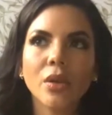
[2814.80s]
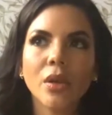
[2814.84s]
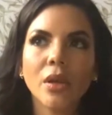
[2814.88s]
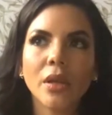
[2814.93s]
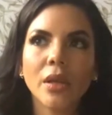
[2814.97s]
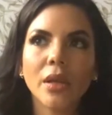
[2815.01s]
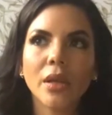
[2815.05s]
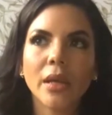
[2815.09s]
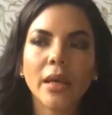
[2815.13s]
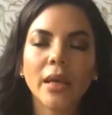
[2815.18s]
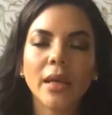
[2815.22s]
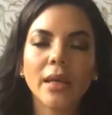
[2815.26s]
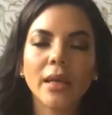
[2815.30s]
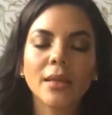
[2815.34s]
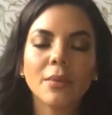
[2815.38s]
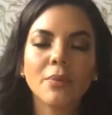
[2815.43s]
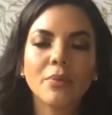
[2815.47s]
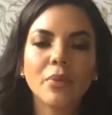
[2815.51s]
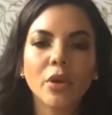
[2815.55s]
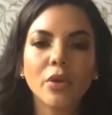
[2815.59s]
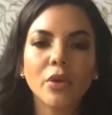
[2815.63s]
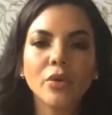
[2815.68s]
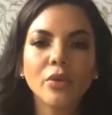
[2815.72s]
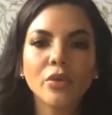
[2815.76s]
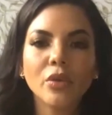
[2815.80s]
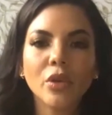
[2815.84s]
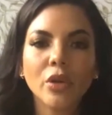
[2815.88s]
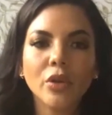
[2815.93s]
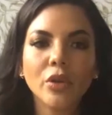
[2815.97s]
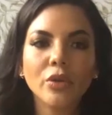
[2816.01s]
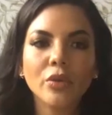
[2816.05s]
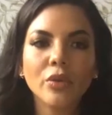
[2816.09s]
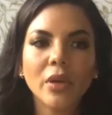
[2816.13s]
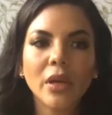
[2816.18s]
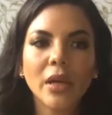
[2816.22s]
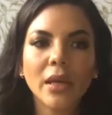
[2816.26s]
the product
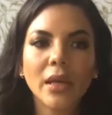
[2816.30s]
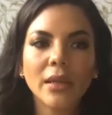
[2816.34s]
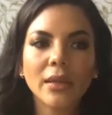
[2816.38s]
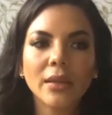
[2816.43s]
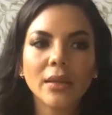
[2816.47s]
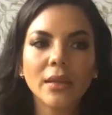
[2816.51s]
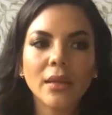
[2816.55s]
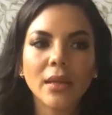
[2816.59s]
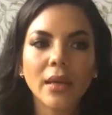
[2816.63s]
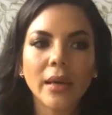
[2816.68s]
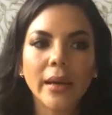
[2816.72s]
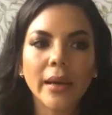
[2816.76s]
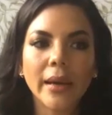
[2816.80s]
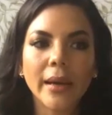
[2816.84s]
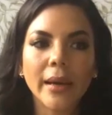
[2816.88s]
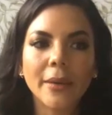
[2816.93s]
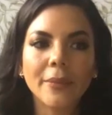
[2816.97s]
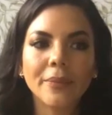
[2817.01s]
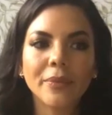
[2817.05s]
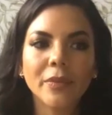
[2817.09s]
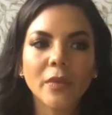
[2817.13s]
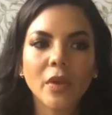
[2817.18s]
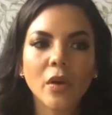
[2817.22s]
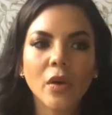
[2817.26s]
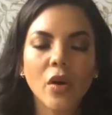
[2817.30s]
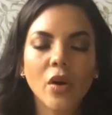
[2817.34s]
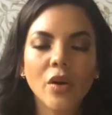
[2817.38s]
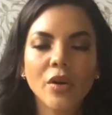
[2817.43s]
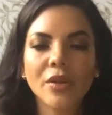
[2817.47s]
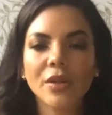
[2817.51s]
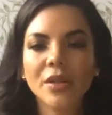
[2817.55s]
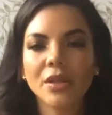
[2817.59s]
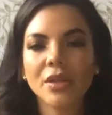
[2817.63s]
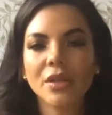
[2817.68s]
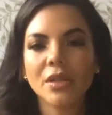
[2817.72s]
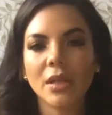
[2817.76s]
not to get
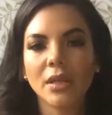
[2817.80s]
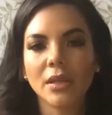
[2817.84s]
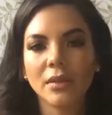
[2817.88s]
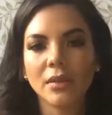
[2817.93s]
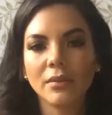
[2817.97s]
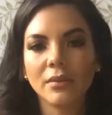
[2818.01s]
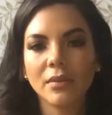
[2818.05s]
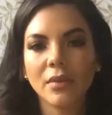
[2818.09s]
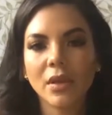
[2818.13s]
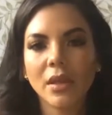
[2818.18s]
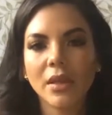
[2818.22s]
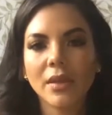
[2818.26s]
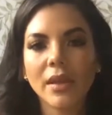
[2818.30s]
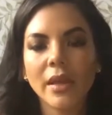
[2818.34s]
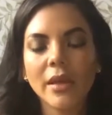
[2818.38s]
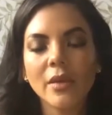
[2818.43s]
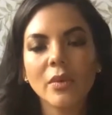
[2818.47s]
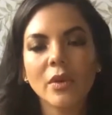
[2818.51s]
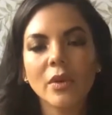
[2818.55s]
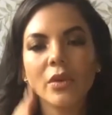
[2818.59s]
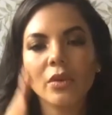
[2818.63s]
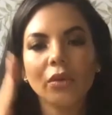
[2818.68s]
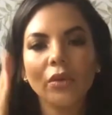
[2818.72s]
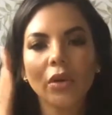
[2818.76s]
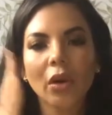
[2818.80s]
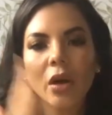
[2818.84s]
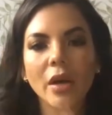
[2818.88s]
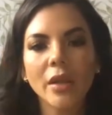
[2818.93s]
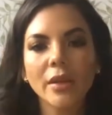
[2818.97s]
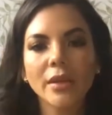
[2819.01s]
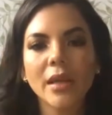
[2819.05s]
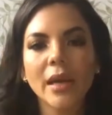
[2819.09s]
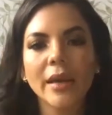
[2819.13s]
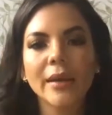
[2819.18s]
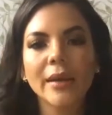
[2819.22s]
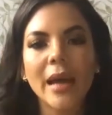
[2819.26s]
oxygen. It's like when you
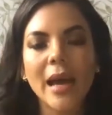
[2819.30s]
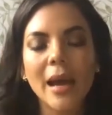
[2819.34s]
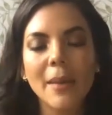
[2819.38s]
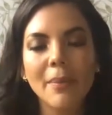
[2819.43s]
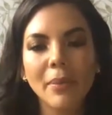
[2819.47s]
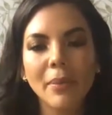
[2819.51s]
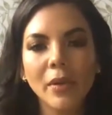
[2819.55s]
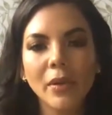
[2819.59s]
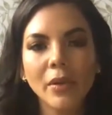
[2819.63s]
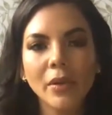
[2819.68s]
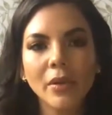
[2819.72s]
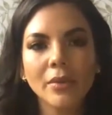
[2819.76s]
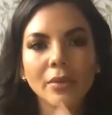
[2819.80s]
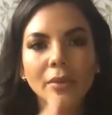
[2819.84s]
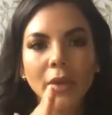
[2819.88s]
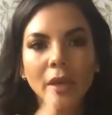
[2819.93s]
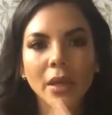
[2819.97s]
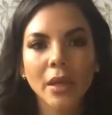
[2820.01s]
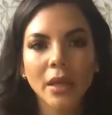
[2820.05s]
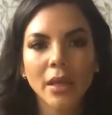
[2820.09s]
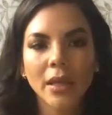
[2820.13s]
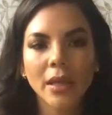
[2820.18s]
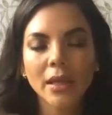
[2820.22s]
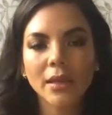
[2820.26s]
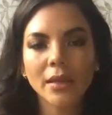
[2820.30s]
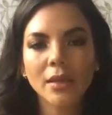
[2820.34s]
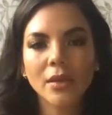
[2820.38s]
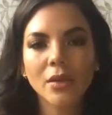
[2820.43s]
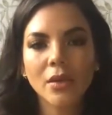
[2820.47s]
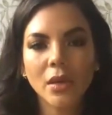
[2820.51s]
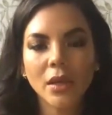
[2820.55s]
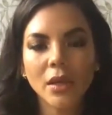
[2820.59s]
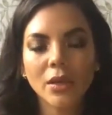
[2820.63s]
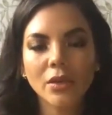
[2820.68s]
cut an apple, it